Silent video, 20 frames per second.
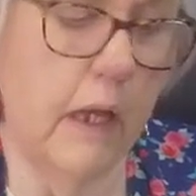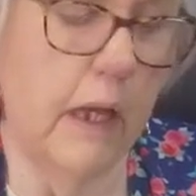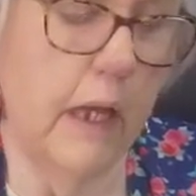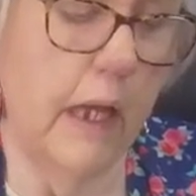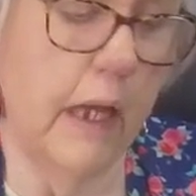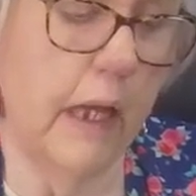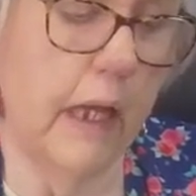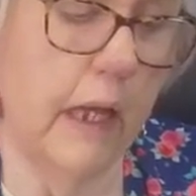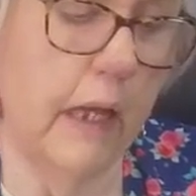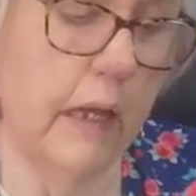
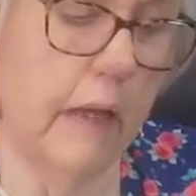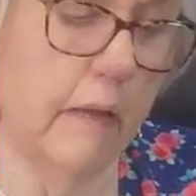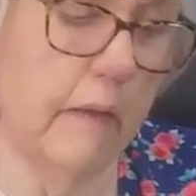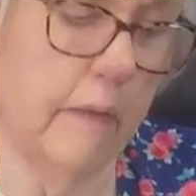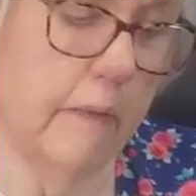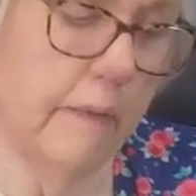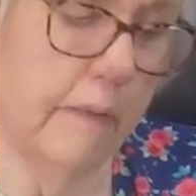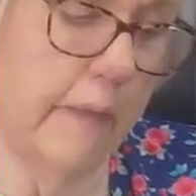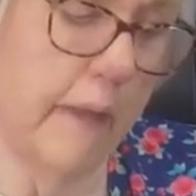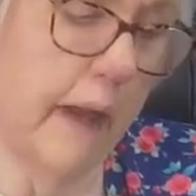
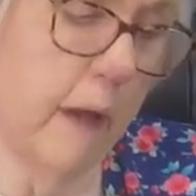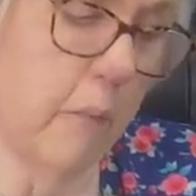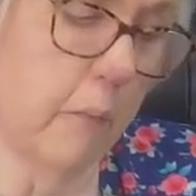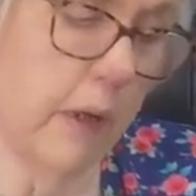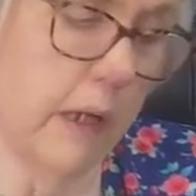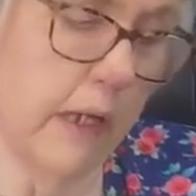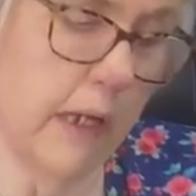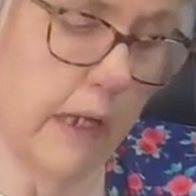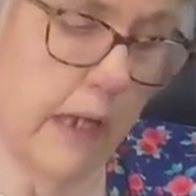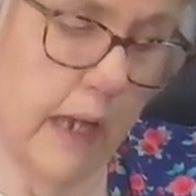And that
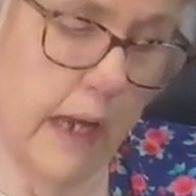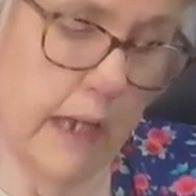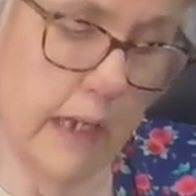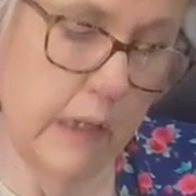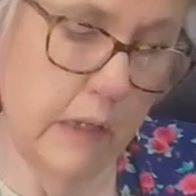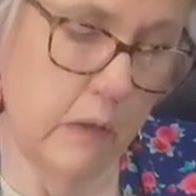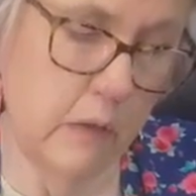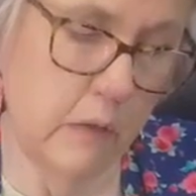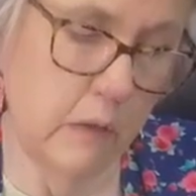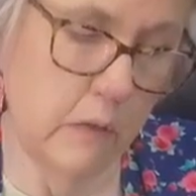way I
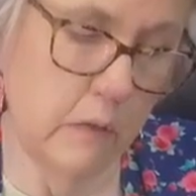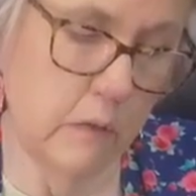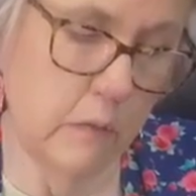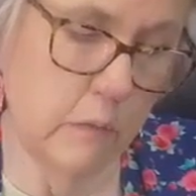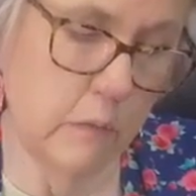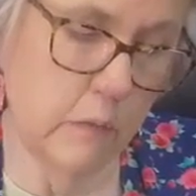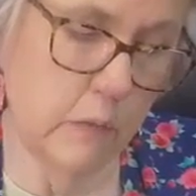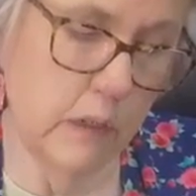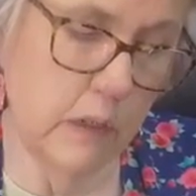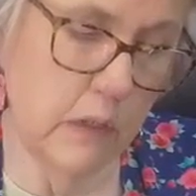could
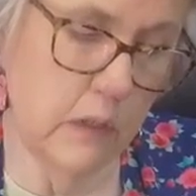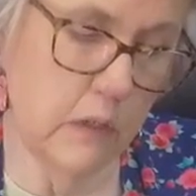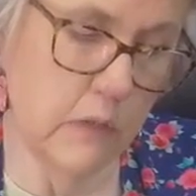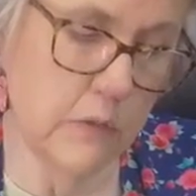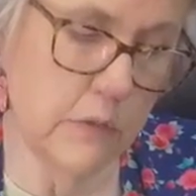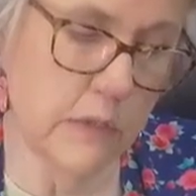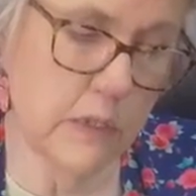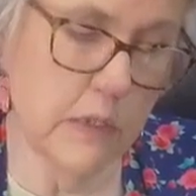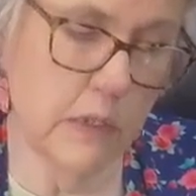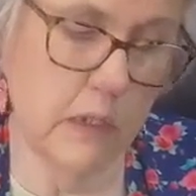
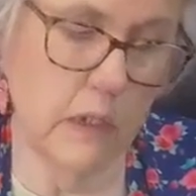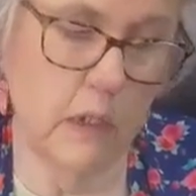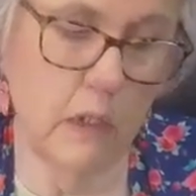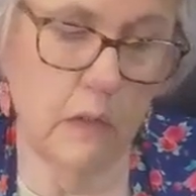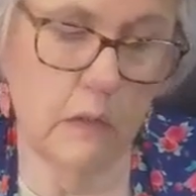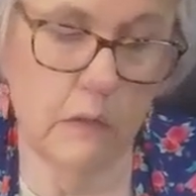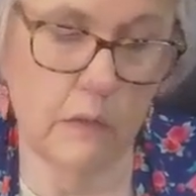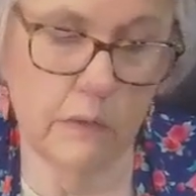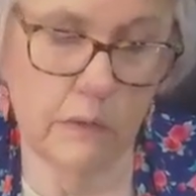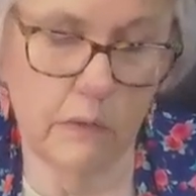reuse the
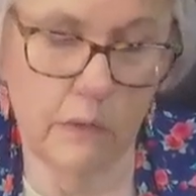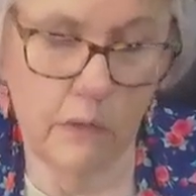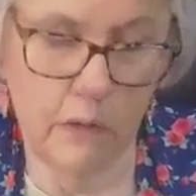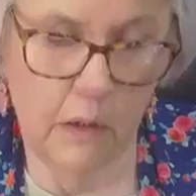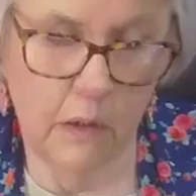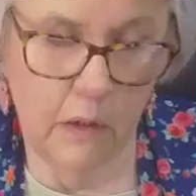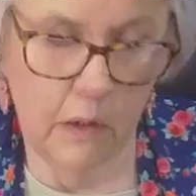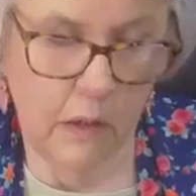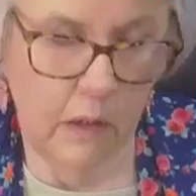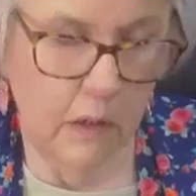color.
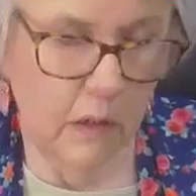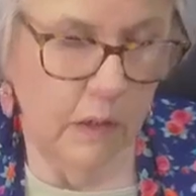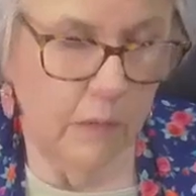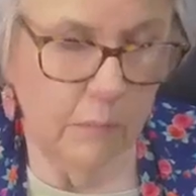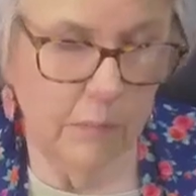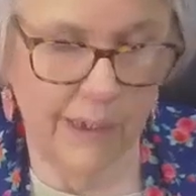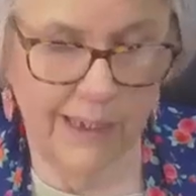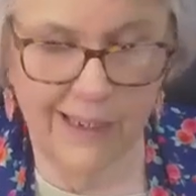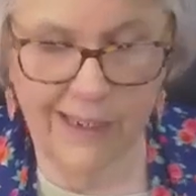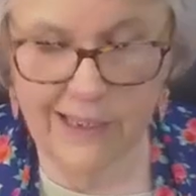
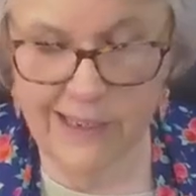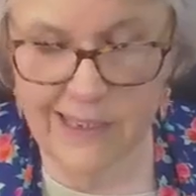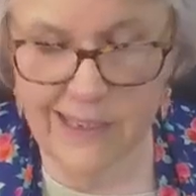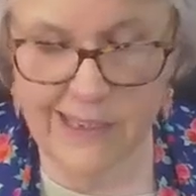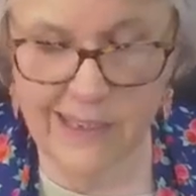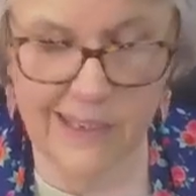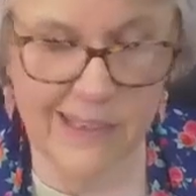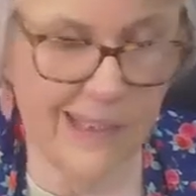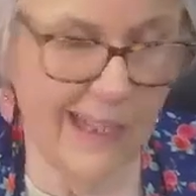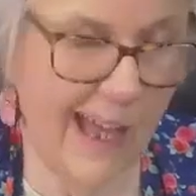
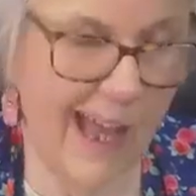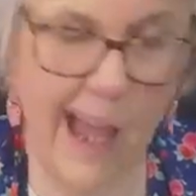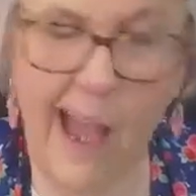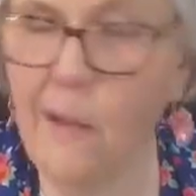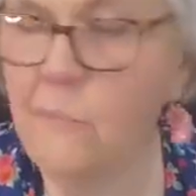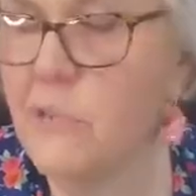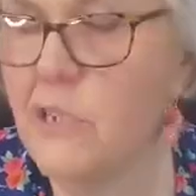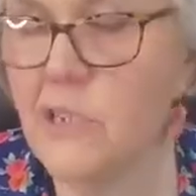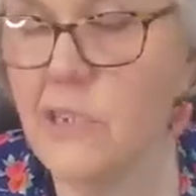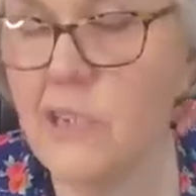Because
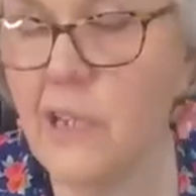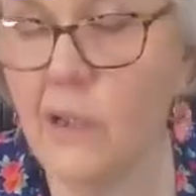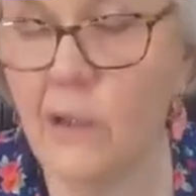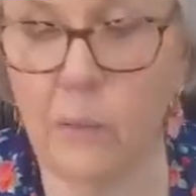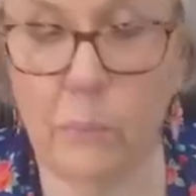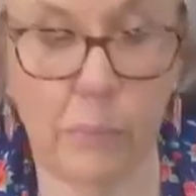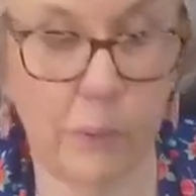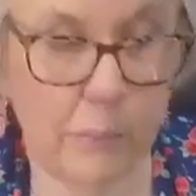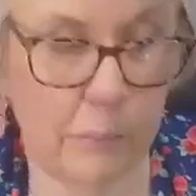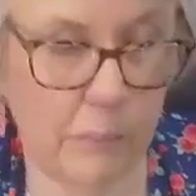I'm just not
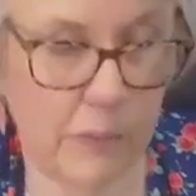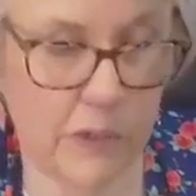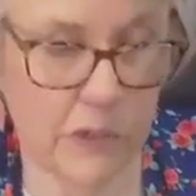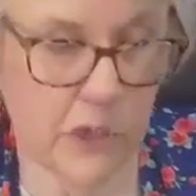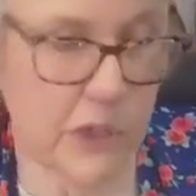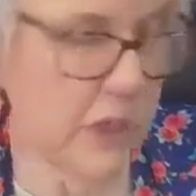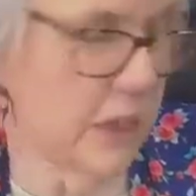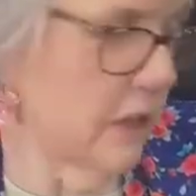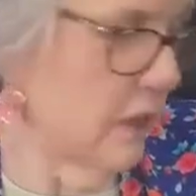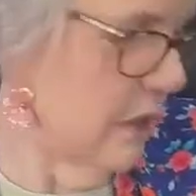going to put
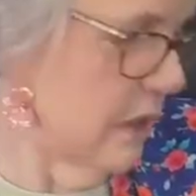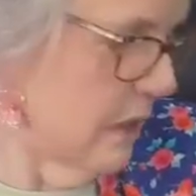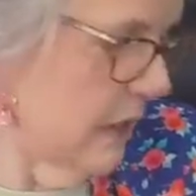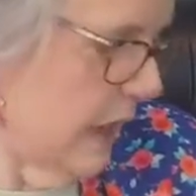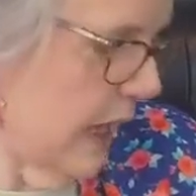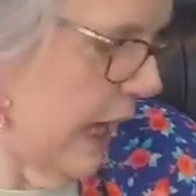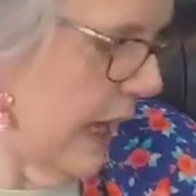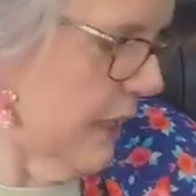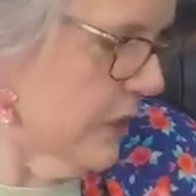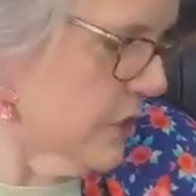much in it,
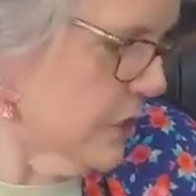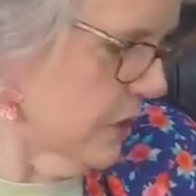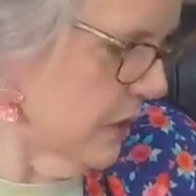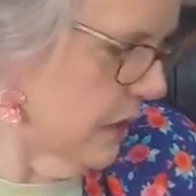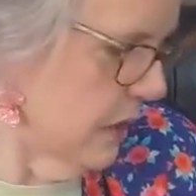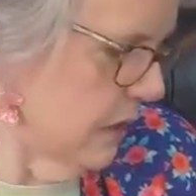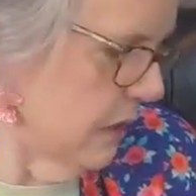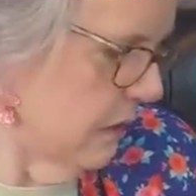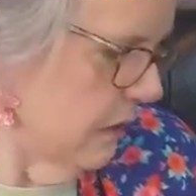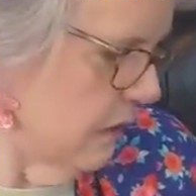
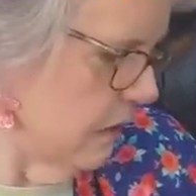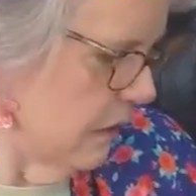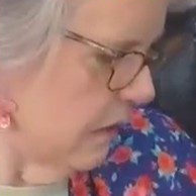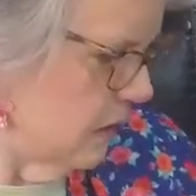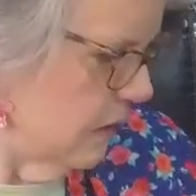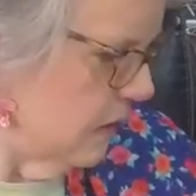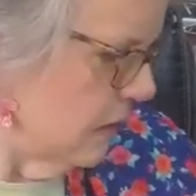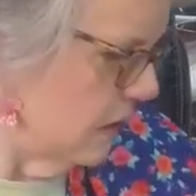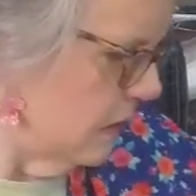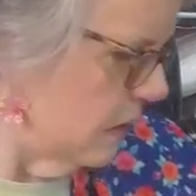actually.
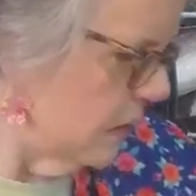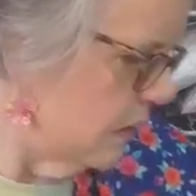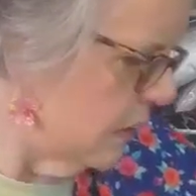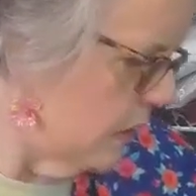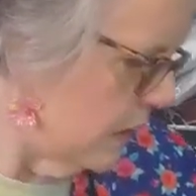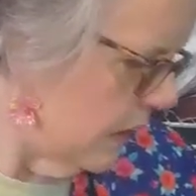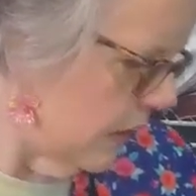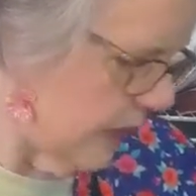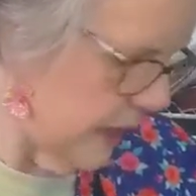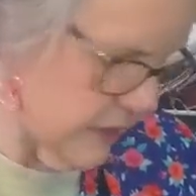
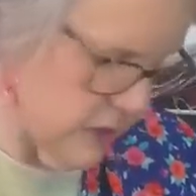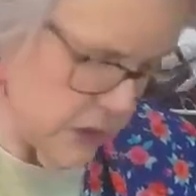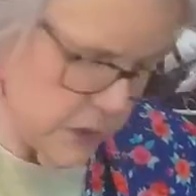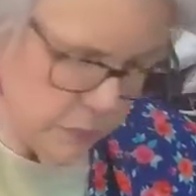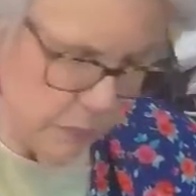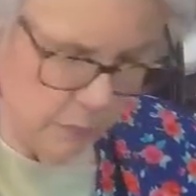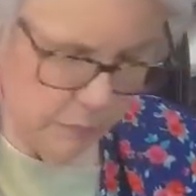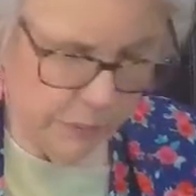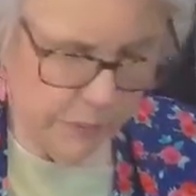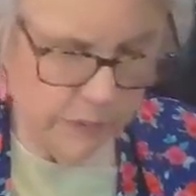I just
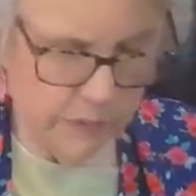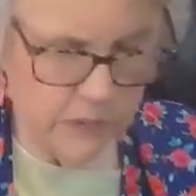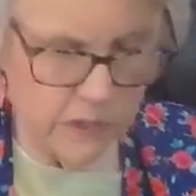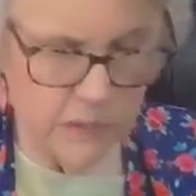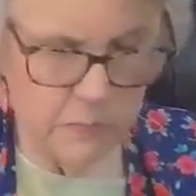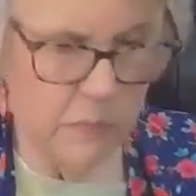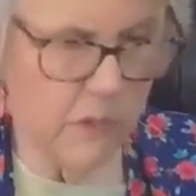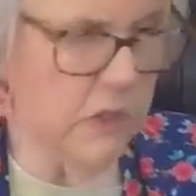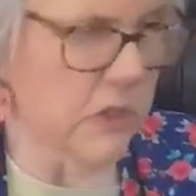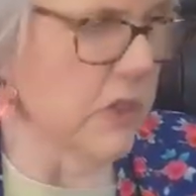won't put
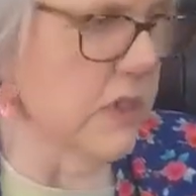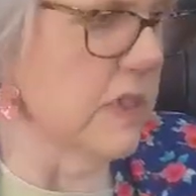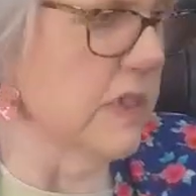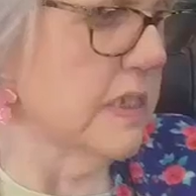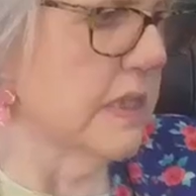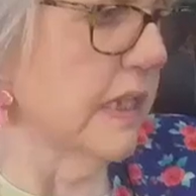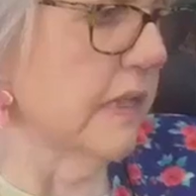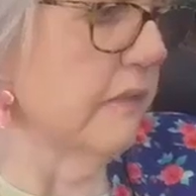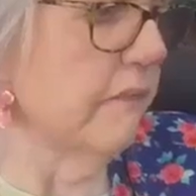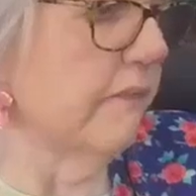as much
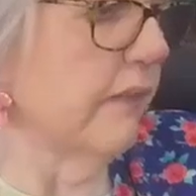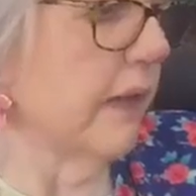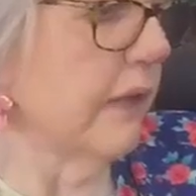as if I